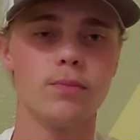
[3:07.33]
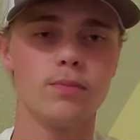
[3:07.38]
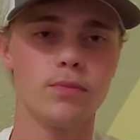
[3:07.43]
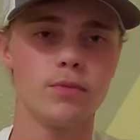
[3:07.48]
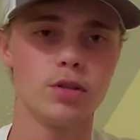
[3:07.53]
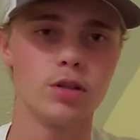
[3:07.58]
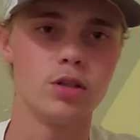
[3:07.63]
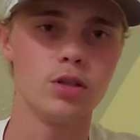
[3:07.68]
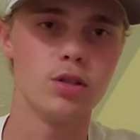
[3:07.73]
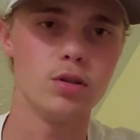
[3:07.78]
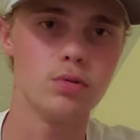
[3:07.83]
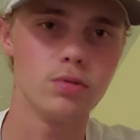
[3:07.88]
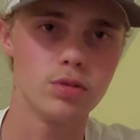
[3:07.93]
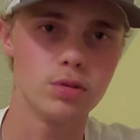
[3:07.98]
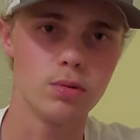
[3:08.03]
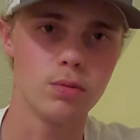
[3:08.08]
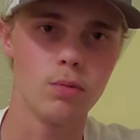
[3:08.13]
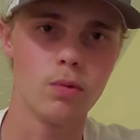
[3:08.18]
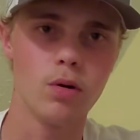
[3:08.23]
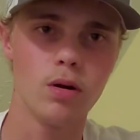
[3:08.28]
do
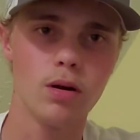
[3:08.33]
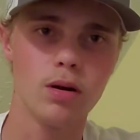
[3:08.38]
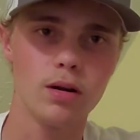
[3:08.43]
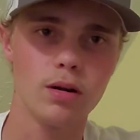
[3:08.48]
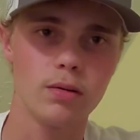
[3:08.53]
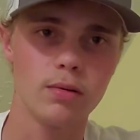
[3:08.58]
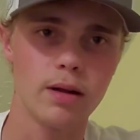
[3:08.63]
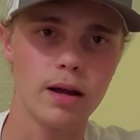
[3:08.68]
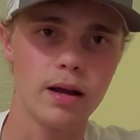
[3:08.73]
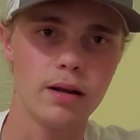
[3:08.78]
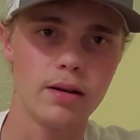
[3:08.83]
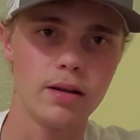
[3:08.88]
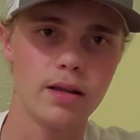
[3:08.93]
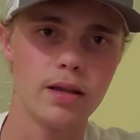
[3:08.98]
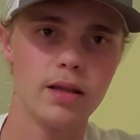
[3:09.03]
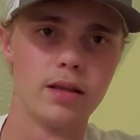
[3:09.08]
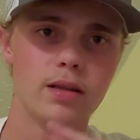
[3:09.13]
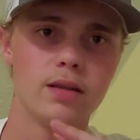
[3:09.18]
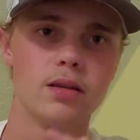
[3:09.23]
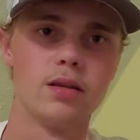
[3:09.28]
some work around it
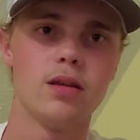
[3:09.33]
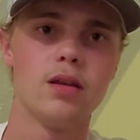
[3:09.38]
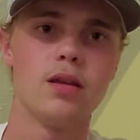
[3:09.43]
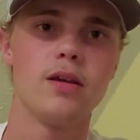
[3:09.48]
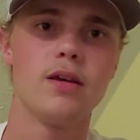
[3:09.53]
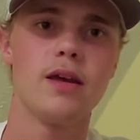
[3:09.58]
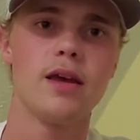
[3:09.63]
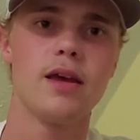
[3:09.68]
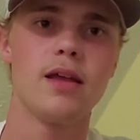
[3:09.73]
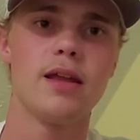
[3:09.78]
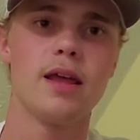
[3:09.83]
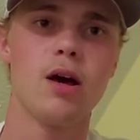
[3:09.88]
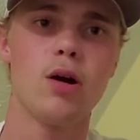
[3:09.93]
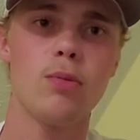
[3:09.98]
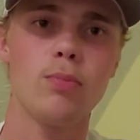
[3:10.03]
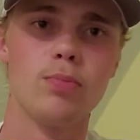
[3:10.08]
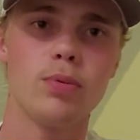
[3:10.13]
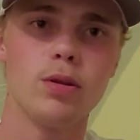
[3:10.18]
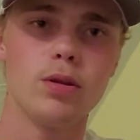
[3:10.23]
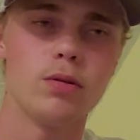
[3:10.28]
and
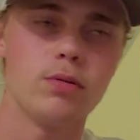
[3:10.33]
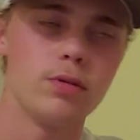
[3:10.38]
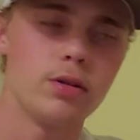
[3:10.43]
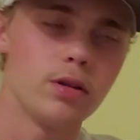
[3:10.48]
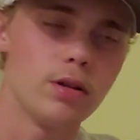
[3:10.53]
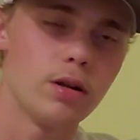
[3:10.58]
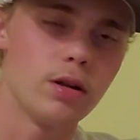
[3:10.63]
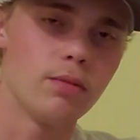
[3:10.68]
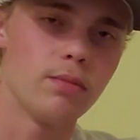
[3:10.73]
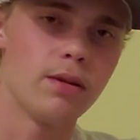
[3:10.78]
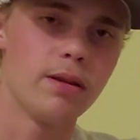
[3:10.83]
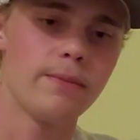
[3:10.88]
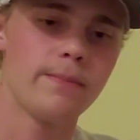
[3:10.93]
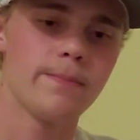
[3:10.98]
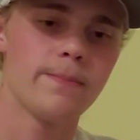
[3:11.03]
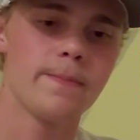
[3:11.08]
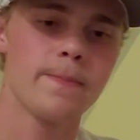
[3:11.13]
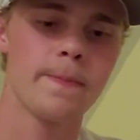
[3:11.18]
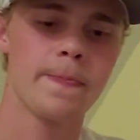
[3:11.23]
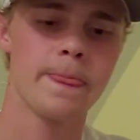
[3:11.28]
help you. You know what I mean?
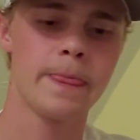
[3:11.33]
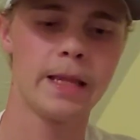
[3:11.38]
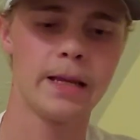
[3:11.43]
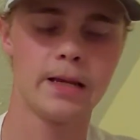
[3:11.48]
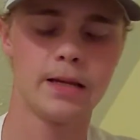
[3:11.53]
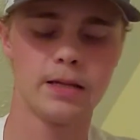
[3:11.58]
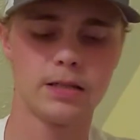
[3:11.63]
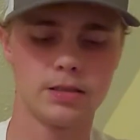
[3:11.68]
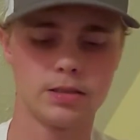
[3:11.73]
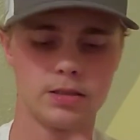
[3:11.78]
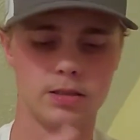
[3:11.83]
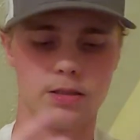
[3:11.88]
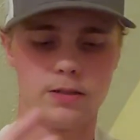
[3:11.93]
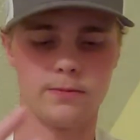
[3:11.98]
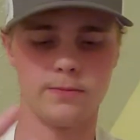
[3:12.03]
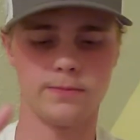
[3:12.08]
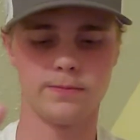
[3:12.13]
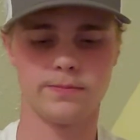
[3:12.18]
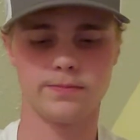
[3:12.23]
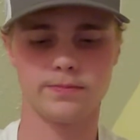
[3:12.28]

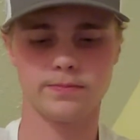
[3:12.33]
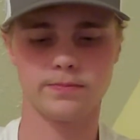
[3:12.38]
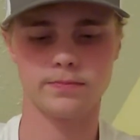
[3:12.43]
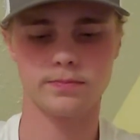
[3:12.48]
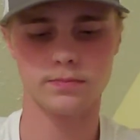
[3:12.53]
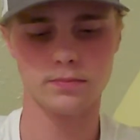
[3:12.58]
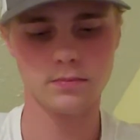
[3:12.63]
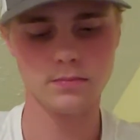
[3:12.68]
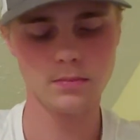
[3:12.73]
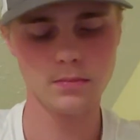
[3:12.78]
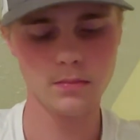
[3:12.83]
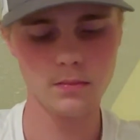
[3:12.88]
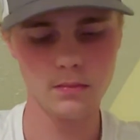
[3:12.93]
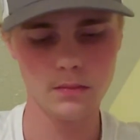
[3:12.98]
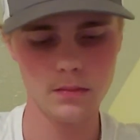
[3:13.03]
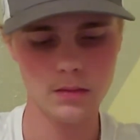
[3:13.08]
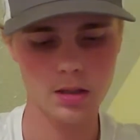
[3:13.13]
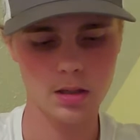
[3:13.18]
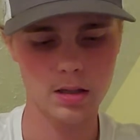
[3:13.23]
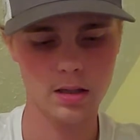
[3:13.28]
So,
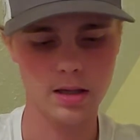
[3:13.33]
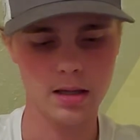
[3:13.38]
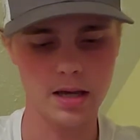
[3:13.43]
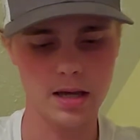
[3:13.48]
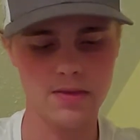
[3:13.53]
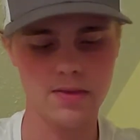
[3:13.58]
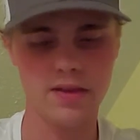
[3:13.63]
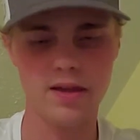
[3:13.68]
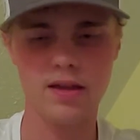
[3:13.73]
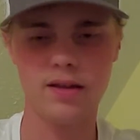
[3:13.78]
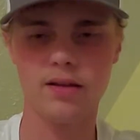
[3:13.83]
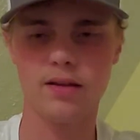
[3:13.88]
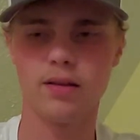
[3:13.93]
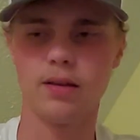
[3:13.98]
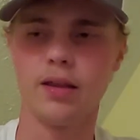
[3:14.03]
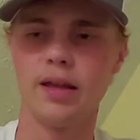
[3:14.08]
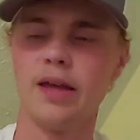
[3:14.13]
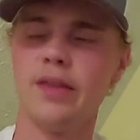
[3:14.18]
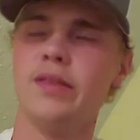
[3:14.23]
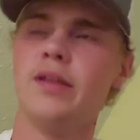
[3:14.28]
and then
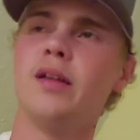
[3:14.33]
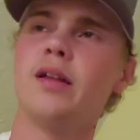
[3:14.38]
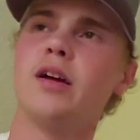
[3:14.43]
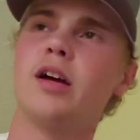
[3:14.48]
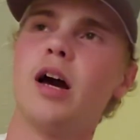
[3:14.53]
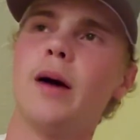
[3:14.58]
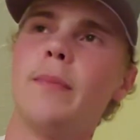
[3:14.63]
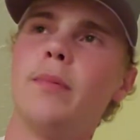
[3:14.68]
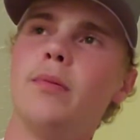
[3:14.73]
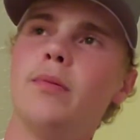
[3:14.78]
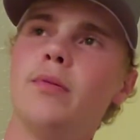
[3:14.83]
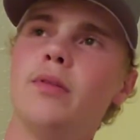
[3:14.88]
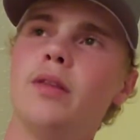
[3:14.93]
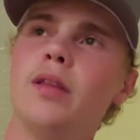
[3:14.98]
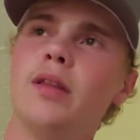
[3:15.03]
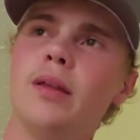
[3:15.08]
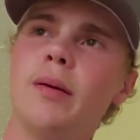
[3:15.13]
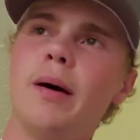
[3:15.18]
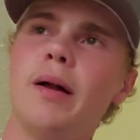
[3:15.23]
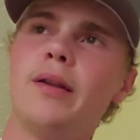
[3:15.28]

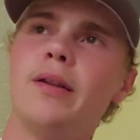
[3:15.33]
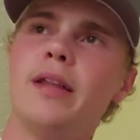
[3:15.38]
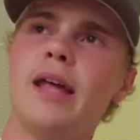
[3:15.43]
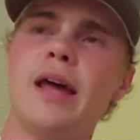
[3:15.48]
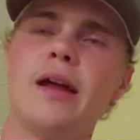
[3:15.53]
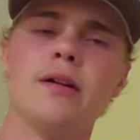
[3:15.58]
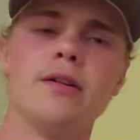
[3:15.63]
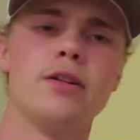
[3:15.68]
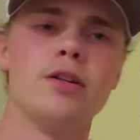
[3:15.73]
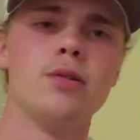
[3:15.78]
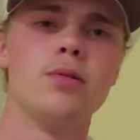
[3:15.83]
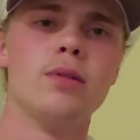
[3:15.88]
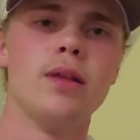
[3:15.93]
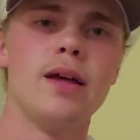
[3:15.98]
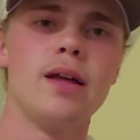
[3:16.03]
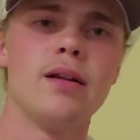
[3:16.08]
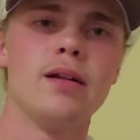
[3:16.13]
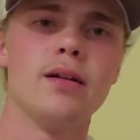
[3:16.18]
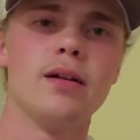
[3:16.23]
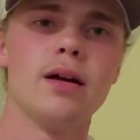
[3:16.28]
a day or two
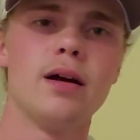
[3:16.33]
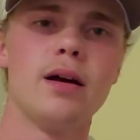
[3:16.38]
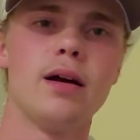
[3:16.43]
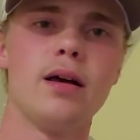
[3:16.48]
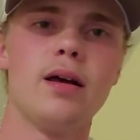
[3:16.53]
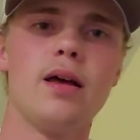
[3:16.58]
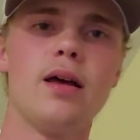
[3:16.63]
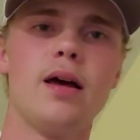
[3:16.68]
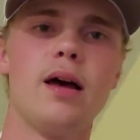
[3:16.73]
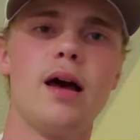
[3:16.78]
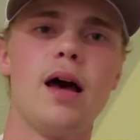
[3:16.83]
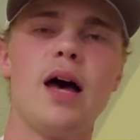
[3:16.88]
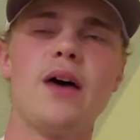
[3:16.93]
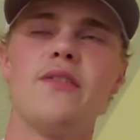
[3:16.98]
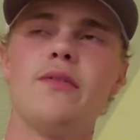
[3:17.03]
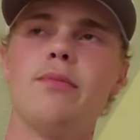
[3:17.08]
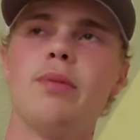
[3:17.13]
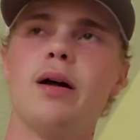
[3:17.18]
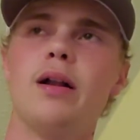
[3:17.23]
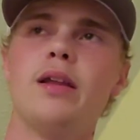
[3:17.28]
later, I have
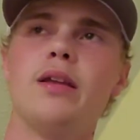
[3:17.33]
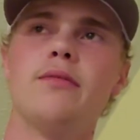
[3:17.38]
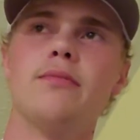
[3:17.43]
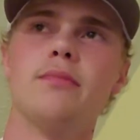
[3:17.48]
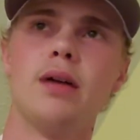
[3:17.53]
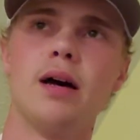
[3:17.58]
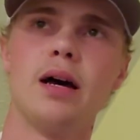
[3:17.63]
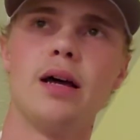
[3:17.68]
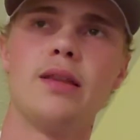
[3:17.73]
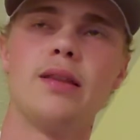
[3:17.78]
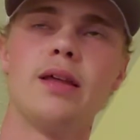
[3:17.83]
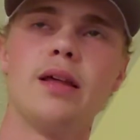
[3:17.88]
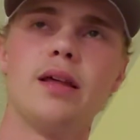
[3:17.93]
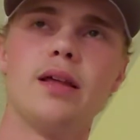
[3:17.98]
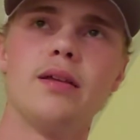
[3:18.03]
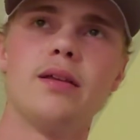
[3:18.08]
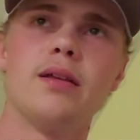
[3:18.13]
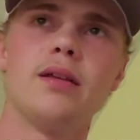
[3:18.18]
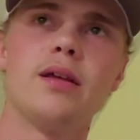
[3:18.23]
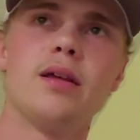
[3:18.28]
a buddy of mine that
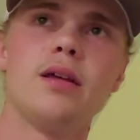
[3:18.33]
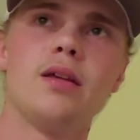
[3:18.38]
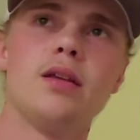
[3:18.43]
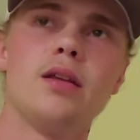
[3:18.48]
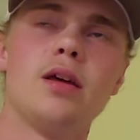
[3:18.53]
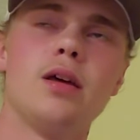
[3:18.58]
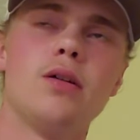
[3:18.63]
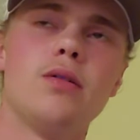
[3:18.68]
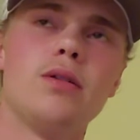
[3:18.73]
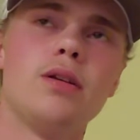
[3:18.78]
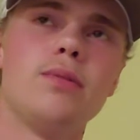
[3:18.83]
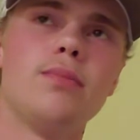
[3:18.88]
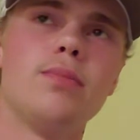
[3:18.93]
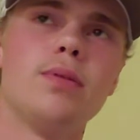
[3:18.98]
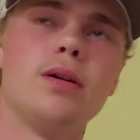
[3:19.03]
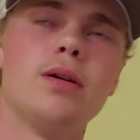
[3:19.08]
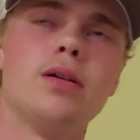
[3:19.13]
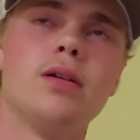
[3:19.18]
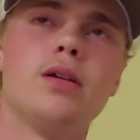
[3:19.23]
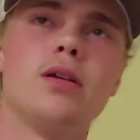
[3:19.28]
he
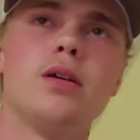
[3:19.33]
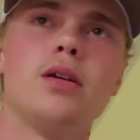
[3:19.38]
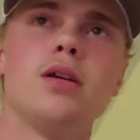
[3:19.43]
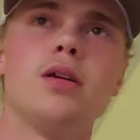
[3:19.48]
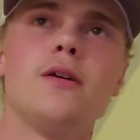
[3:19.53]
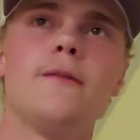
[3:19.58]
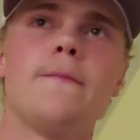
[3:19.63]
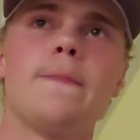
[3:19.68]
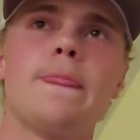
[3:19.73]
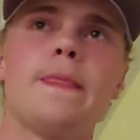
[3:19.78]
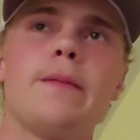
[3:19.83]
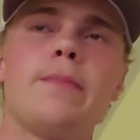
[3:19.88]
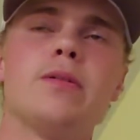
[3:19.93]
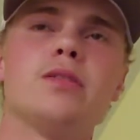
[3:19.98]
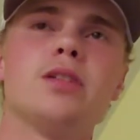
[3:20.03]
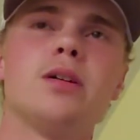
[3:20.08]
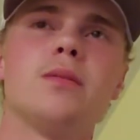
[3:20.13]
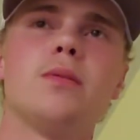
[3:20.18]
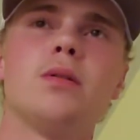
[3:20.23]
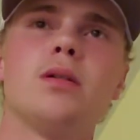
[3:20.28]
put
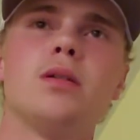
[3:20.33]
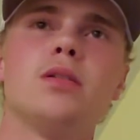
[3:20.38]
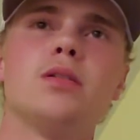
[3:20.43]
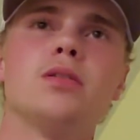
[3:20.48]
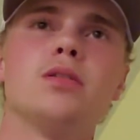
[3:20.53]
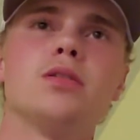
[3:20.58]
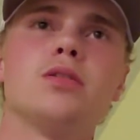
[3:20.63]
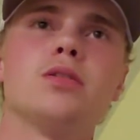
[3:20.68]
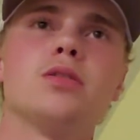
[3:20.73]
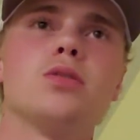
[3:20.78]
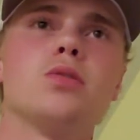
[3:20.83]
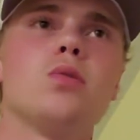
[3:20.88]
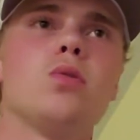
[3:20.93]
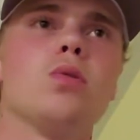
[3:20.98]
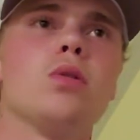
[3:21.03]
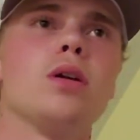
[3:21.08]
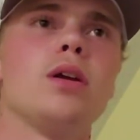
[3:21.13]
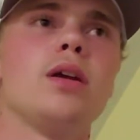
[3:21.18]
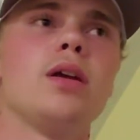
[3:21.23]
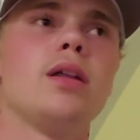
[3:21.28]
something on his
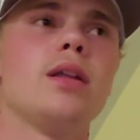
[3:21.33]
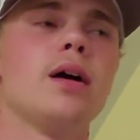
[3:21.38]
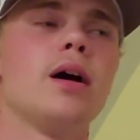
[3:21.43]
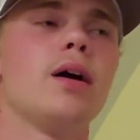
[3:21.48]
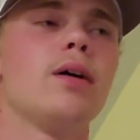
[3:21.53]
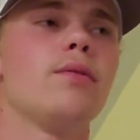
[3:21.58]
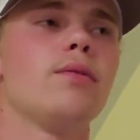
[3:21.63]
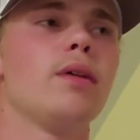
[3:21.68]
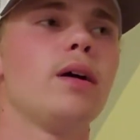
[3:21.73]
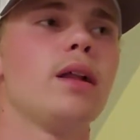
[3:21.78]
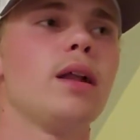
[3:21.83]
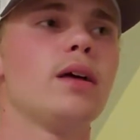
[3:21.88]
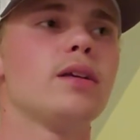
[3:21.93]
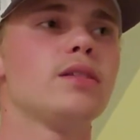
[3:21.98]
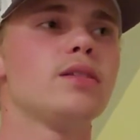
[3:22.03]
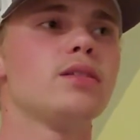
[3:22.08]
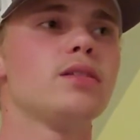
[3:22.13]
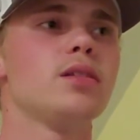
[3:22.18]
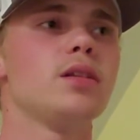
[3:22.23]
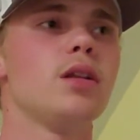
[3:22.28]
story, and I
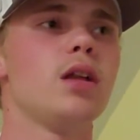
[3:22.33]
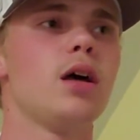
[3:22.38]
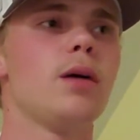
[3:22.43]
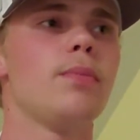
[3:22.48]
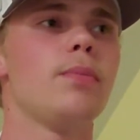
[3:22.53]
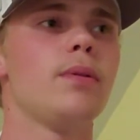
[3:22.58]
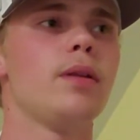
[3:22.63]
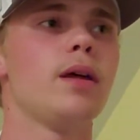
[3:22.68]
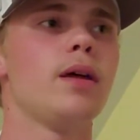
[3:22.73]
slid up,